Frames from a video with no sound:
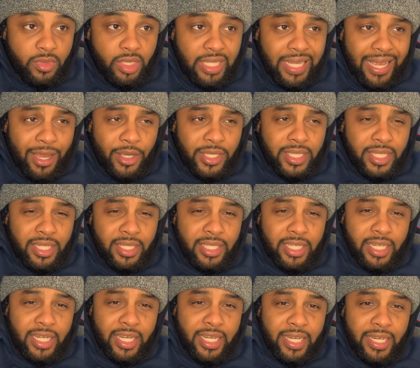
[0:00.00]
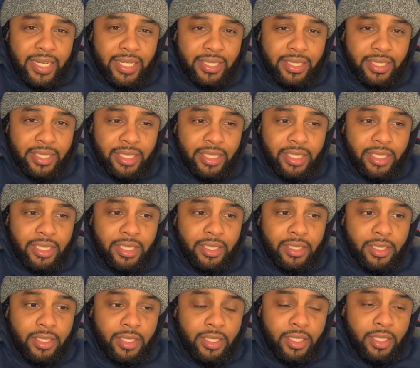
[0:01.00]
I would say that I had the
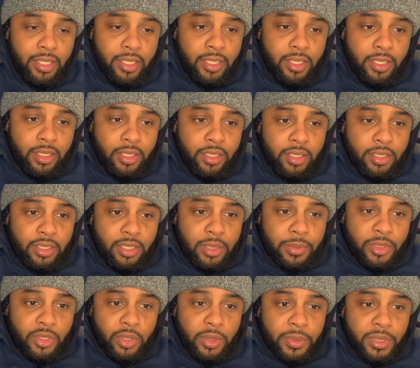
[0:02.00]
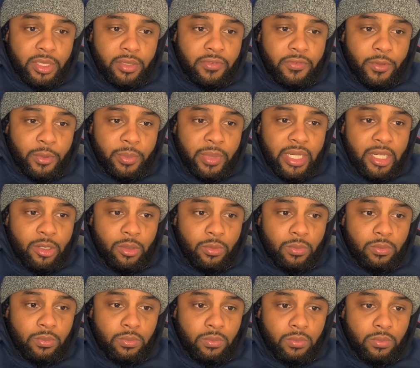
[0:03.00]
subscription for about
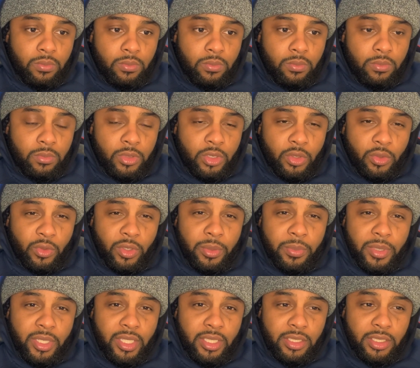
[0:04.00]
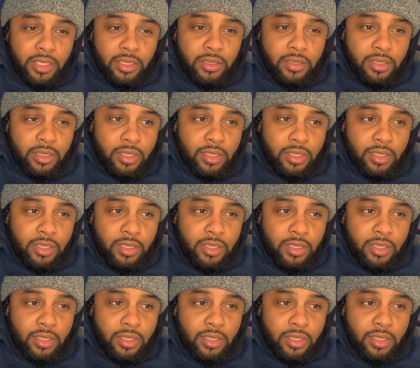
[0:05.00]
3 months,